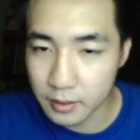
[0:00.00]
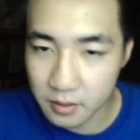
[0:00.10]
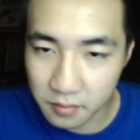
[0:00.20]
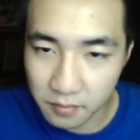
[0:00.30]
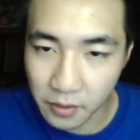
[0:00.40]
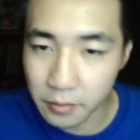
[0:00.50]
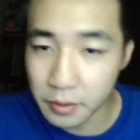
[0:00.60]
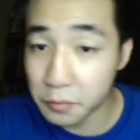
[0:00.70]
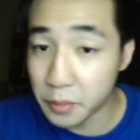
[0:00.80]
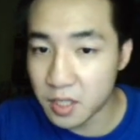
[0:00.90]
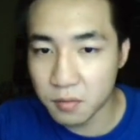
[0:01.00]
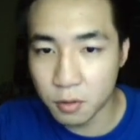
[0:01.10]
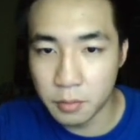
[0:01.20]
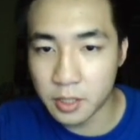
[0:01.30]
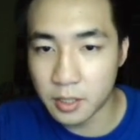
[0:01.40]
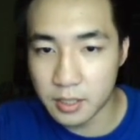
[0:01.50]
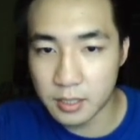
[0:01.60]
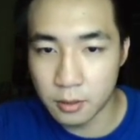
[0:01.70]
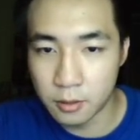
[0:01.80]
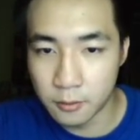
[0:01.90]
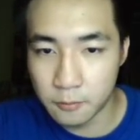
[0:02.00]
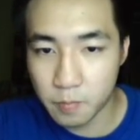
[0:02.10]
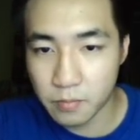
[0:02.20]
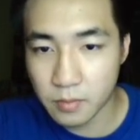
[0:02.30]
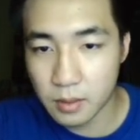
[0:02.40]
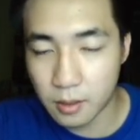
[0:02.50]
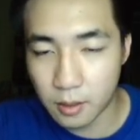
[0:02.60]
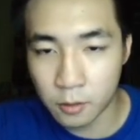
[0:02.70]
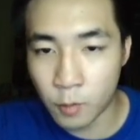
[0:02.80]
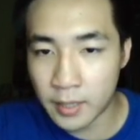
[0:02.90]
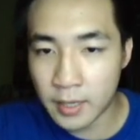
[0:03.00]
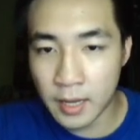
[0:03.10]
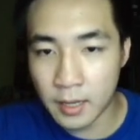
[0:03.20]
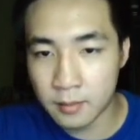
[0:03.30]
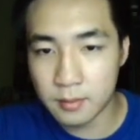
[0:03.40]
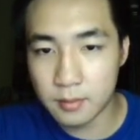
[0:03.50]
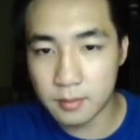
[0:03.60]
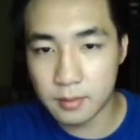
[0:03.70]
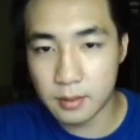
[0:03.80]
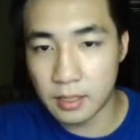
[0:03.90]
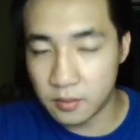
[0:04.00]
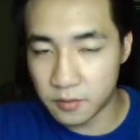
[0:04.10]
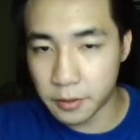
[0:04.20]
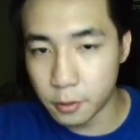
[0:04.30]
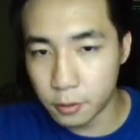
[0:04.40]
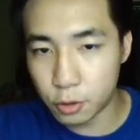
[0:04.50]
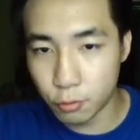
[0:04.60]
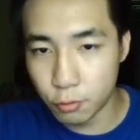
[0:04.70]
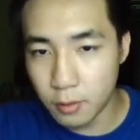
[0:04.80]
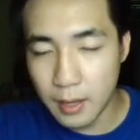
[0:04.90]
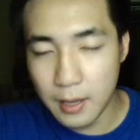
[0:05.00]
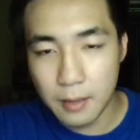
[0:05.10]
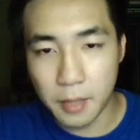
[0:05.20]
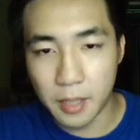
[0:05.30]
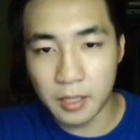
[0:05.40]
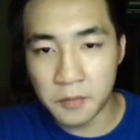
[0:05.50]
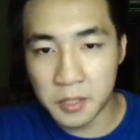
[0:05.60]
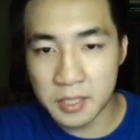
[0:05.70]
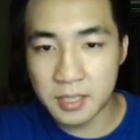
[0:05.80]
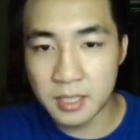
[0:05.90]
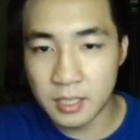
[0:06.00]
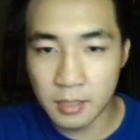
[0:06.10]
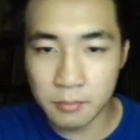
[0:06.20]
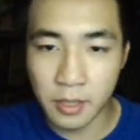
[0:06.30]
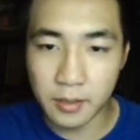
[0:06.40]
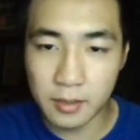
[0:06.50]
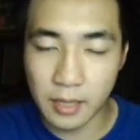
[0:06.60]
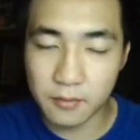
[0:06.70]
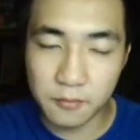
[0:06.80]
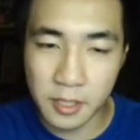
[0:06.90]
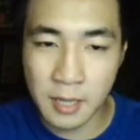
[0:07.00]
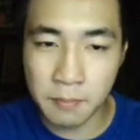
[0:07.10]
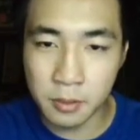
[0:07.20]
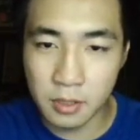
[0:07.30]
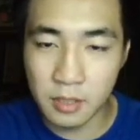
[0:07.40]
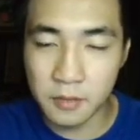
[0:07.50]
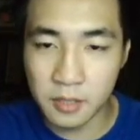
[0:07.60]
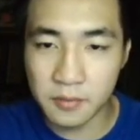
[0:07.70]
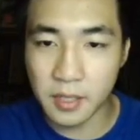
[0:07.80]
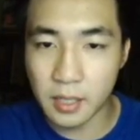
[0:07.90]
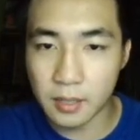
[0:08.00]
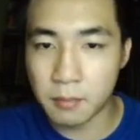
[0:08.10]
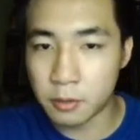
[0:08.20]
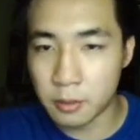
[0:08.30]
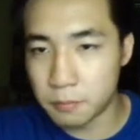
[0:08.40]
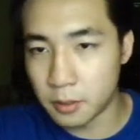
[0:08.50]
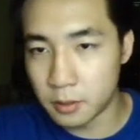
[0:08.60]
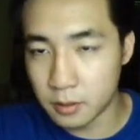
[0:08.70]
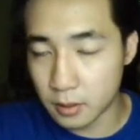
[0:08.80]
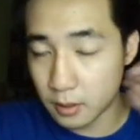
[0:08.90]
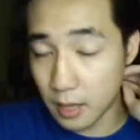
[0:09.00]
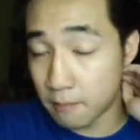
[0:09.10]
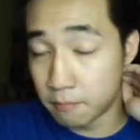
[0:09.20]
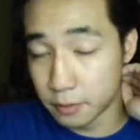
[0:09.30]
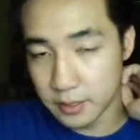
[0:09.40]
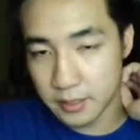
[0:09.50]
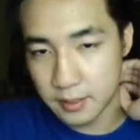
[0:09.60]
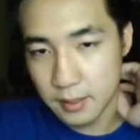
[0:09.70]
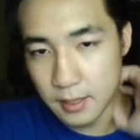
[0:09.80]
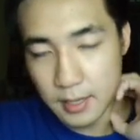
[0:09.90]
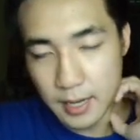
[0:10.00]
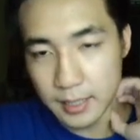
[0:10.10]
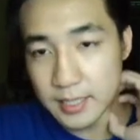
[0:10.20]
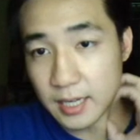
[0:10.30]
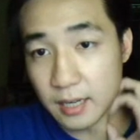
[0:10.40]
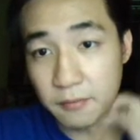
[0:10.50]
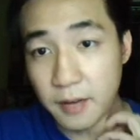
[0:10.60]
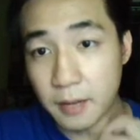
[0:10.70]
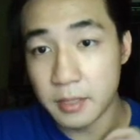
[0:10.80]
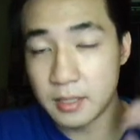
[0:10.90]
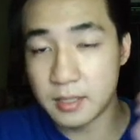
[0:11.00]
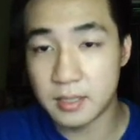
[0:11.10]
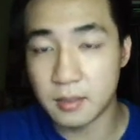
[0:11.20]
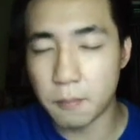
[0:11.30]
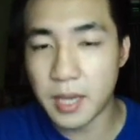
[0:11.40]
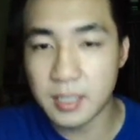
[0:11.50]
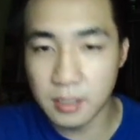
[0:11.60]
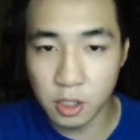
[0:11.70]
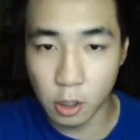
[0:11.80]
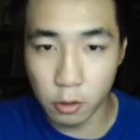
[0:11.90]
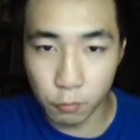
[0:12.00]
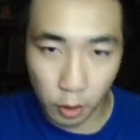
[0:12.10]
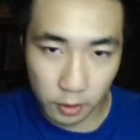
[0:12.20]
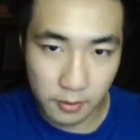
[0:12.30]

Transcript: it's very wasteful, because, you know, on one hand he's very good, true, but even his TM, right, like for example, even if I get multiple Emperors, at least I can farm his best in slot rod.